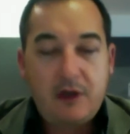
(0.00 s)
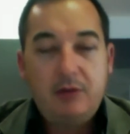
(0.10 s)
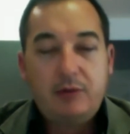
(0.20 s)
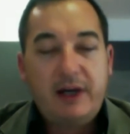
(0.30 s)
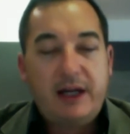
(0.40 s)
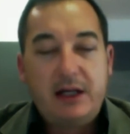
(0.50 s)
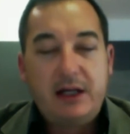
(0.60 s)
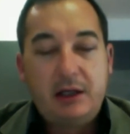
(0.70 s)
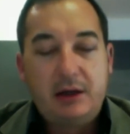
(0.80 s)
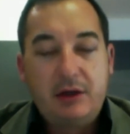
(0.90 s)
really,
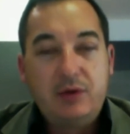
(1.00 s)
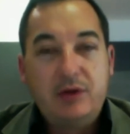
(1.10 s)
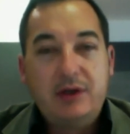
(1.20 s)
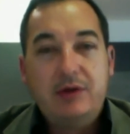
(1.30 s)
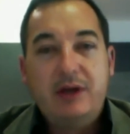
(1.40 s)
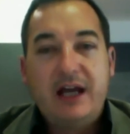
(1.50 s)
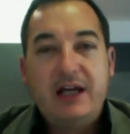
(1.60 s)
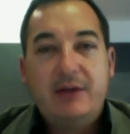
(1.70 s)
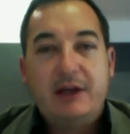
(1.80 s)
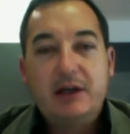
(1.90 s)
you
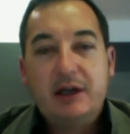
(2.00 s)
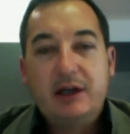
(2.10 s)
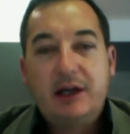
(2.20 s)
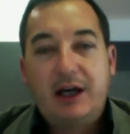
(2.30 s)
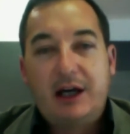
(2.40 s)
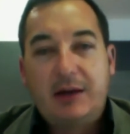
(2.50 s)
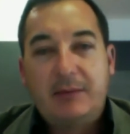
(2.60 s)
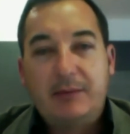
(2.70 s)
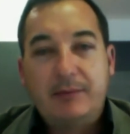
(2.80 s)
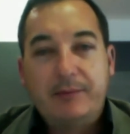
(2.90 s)
name it.
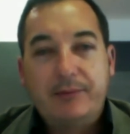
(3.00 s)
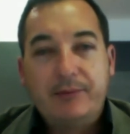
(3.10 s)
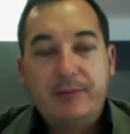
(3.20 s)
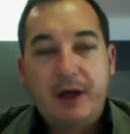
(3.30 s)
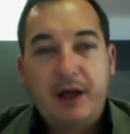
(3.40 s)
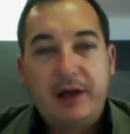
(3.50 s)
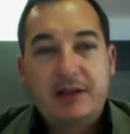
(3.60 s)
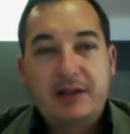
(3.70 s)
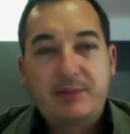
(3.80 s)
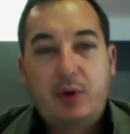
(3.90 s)
I
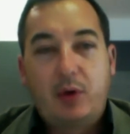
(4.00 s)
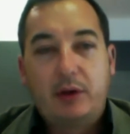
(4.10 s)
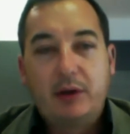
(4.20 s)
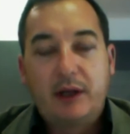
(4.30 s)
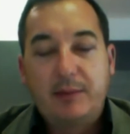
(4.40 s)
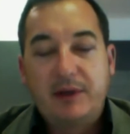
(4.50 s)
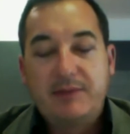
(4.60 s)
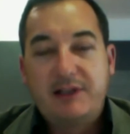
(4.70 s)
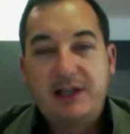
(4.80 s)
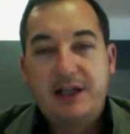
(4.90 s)
think sport and
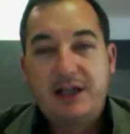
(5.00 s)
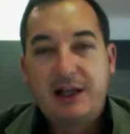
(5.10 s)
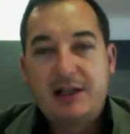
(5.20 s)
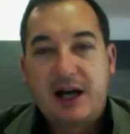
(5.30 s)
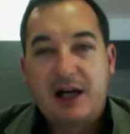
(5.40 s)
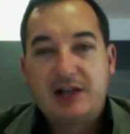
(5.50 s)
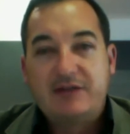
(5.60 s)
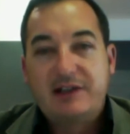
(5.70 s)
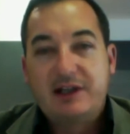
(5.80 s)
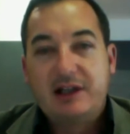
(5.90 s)
particularly these large
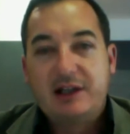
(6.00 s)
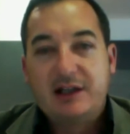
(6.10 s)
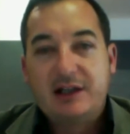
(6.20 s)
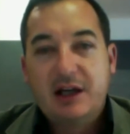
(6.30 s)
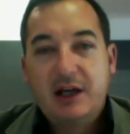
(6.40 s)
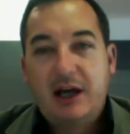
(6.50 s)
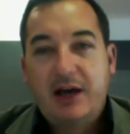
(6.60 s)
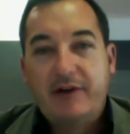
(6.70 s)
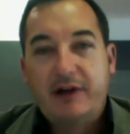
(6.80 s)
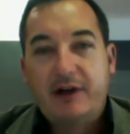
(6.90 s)
facilities
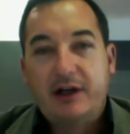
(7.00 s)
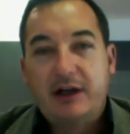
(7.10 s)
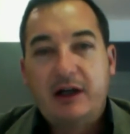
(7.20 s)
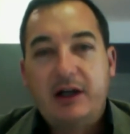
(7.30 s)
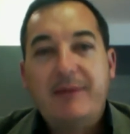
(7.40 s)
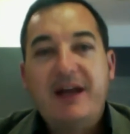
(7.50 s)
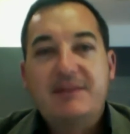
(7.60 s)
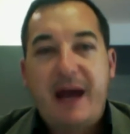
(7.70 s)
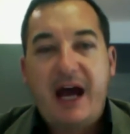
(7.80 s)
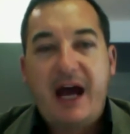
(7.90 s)
have an immense
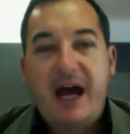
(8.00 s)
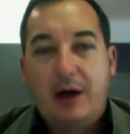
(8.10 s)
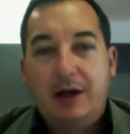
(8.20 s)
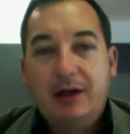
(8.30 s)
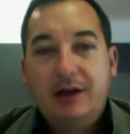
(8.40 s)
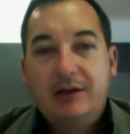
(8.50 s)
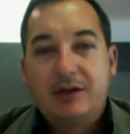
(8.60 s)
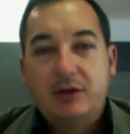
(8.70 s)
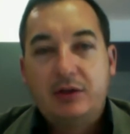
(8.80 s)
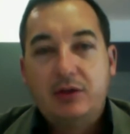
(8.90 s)
power
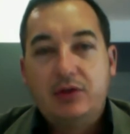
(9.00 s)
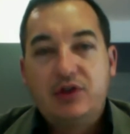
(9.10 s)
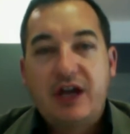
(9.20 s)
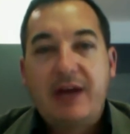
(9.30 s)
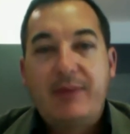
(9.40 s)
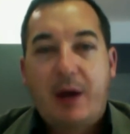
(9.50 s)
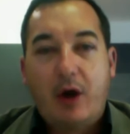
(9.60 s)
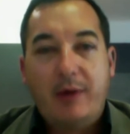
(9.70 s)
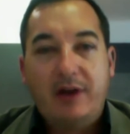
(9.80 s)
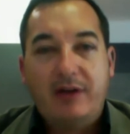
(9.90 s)
to shape our
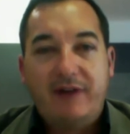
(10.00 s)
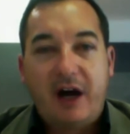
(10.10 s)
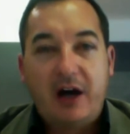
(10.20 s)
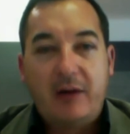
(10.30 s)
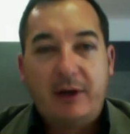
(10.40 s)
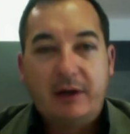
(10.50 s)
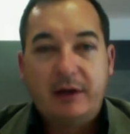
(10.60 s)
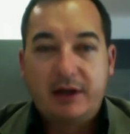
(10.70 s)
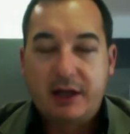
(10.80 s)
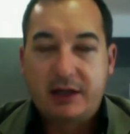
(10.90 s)
urban environment.
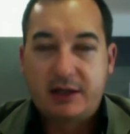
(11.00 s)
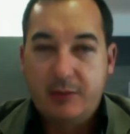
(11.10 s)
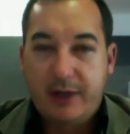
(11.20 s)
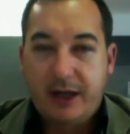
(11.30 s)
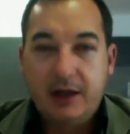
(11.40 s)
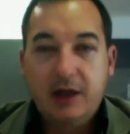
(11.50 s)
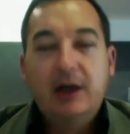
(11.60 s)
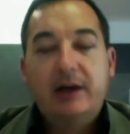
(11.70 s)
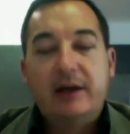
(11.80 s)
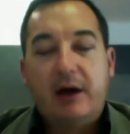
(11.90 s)
They're so big.
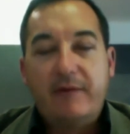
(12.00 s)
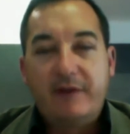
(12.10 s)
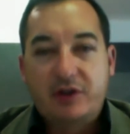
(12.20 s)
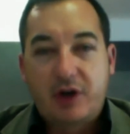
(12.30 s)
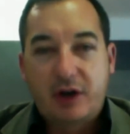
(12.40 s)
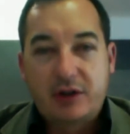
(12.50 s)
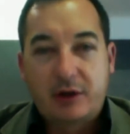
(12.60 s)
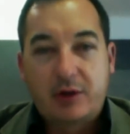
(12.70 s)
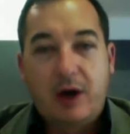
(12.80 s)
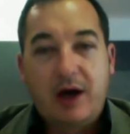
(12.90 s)
Their infrastructure
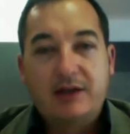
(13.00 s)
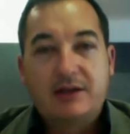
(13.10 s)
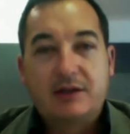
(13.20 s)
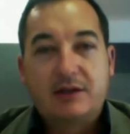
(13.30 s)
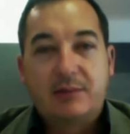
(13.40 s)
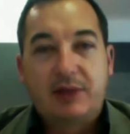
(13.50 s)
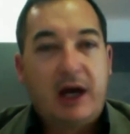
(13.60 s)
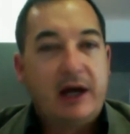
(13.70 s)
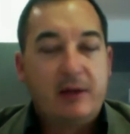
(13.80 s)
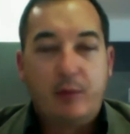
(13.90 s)
requires to
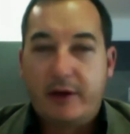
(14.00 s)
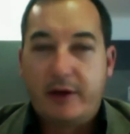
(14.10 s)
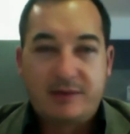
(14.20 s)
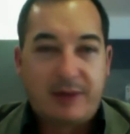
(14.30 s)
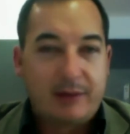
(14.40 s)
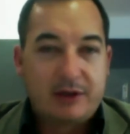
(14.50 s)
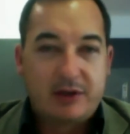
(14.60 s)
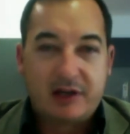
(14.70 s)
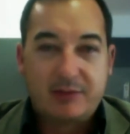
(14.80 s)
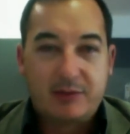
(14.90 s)
supply them, whether it's public
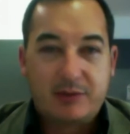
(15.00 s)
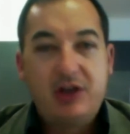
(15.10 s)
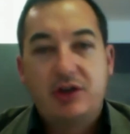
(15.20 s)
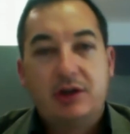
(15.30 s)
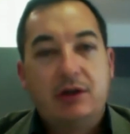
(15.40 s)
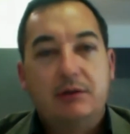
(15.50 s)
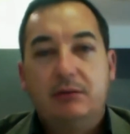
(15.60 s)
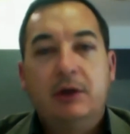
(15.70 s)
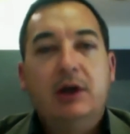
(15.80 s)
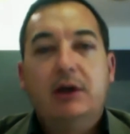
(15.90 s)

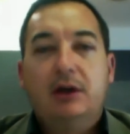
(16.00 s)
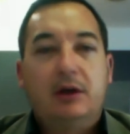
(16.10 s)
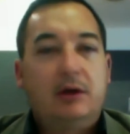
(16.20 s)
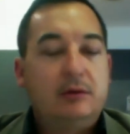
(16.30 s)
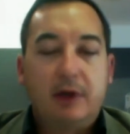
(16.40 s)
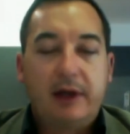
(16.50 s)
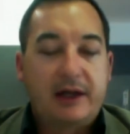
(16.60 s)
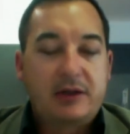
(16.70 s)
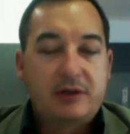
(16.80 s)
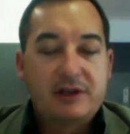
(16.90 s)
transportation,
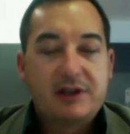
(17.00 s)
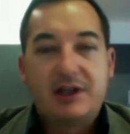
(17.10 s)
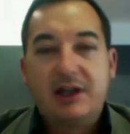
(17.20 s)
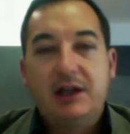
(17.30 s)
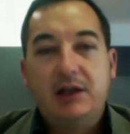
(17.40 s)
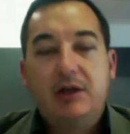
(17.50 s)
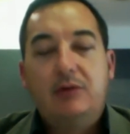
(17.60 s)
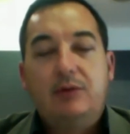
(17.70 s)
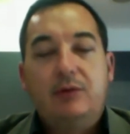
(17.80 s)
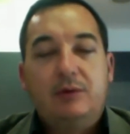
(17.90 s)
electricity,
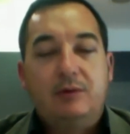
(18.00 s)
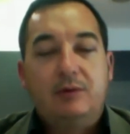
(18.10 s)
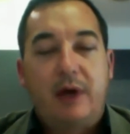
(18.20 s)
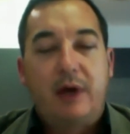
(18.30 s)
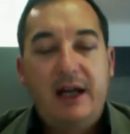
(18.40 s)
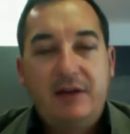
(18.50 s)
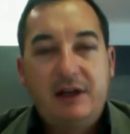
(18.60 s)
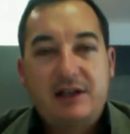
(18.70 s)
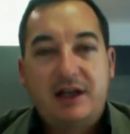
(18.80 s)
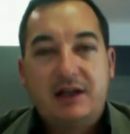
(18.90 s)
any of
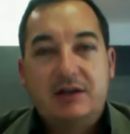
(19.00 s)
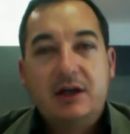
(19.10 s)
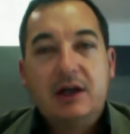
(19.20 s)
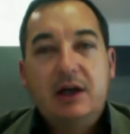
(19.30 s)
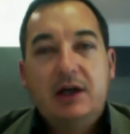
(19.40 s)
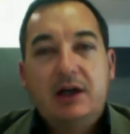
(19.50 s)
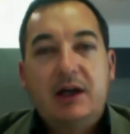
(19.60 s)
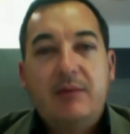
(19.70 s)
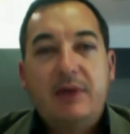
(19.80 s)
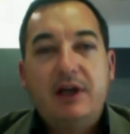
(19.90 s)
these things
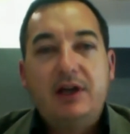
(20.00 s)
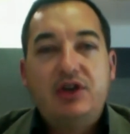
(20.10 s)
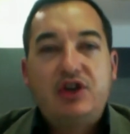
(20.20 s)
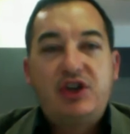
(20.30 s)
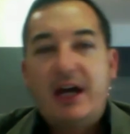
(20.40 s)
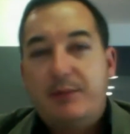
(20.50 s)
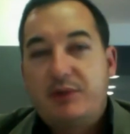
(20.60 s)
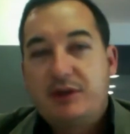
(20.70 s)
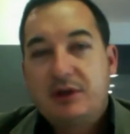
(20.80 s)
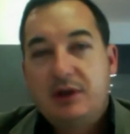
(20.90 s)
can be
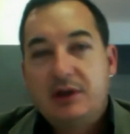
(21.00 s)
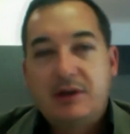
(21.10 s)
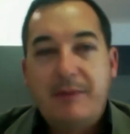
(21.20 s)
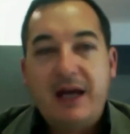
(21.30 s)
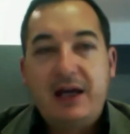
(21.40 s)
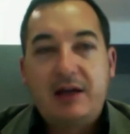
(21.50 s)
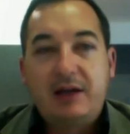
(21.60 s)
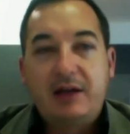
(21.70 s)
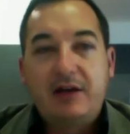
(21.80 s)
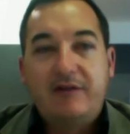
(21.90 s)
shaped to make
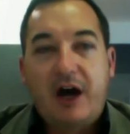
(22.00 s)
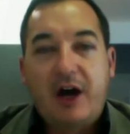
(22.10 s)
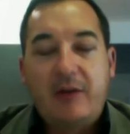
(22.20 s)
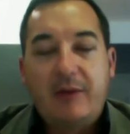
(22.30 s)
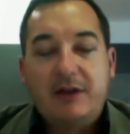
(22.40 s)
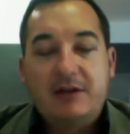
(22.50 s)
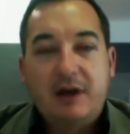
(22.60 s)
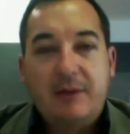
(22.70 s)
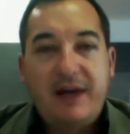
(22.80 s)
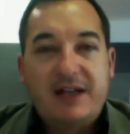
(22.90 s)
the environment
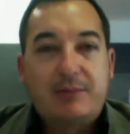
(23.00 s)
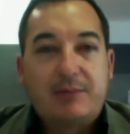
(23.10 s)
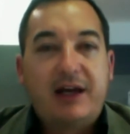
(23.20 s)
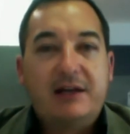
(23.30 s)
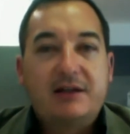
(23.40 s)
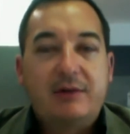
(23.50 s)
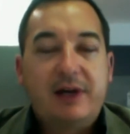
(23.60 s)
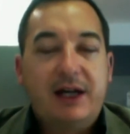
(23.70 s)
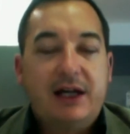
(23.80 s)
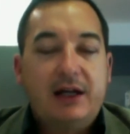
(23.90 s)
a better place. And
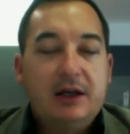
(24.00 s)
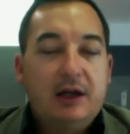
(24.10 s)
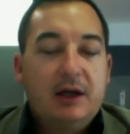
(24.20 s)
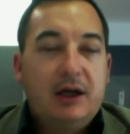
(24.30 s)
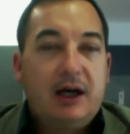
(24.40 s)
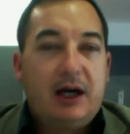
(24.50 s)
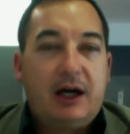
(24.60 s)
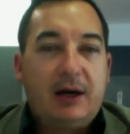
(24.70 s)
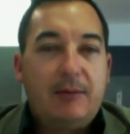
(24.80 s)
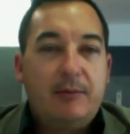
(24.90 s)
really,
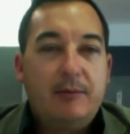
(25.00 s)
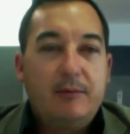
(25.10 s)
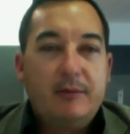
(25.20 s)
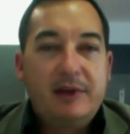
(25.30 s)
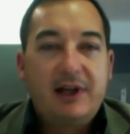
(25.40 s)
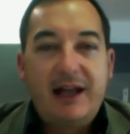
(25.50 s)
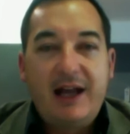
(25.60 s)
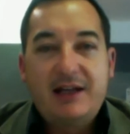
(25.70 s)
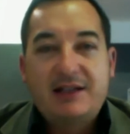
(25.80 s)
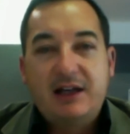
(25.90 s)
the
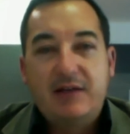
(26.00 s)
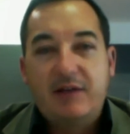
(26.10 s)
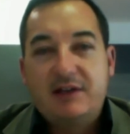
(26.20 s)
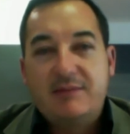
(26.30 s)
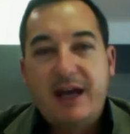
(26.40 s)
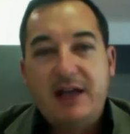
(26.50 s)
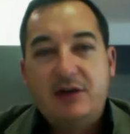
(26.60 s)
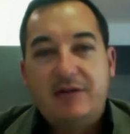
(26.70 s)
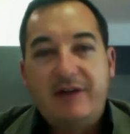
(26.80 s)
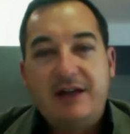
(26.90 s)
legacy of these major
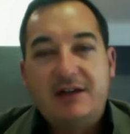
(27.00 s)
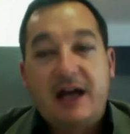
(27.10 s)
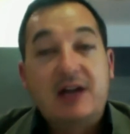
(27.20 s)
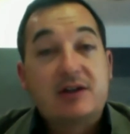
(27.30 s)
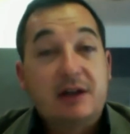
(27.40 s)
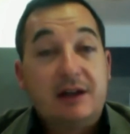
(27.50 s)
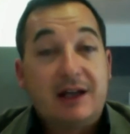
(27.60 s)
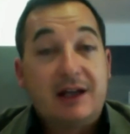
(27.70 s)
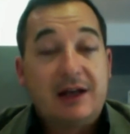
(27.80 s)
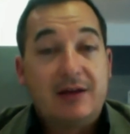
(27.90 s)
events is actually the
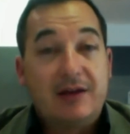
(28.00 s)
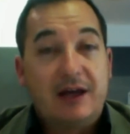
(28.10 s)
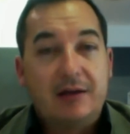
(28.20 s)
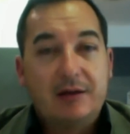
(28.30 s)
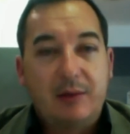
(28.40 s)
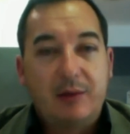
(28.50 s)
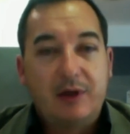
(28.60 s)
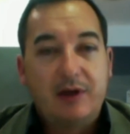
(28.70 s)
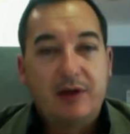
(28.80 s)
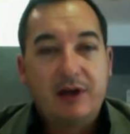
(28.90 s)
key thing.
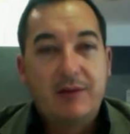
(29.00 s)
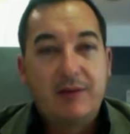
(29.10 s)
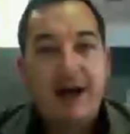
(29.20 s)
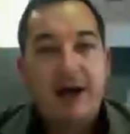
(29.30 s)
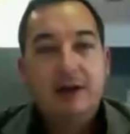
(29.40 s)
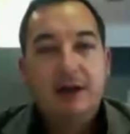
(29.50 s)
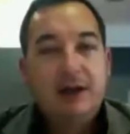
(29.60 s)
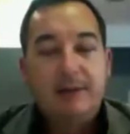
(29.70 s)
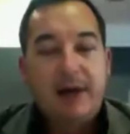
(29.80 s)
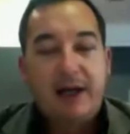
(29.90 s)
When you think about
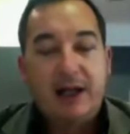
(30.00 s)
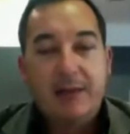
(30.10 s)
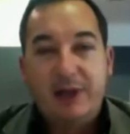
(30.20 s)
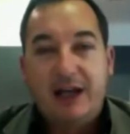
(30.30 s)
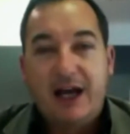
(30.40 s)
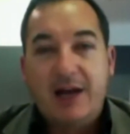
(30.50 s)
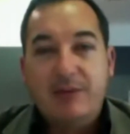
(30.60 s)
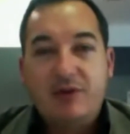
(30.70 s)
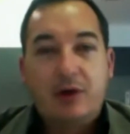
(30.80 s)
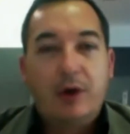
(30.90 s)
an Olympic
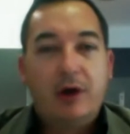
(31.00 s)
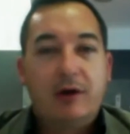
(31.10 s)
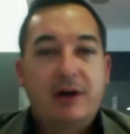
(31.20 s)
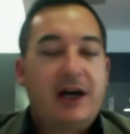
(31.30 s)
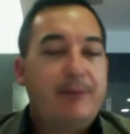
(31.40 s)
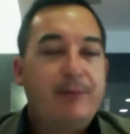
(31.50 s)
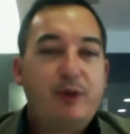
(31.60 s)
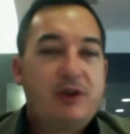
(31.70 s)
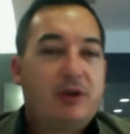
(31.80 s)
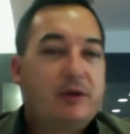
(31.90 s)
Games or a World Cup,
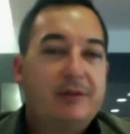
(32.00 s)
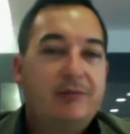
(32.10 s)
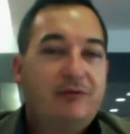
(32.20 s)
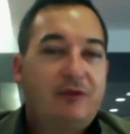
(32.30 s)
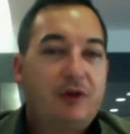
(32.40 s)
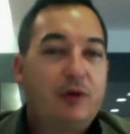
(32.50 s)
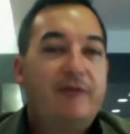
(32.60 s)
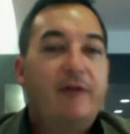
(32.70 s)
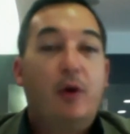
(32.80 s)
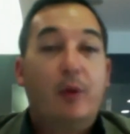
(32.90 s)
we're talking 2 or
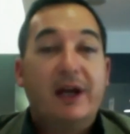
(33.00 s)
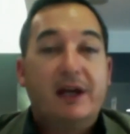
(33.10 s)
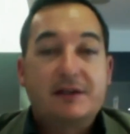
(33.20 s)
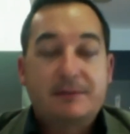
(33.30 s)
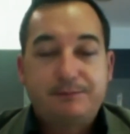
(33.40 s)
4 weeks.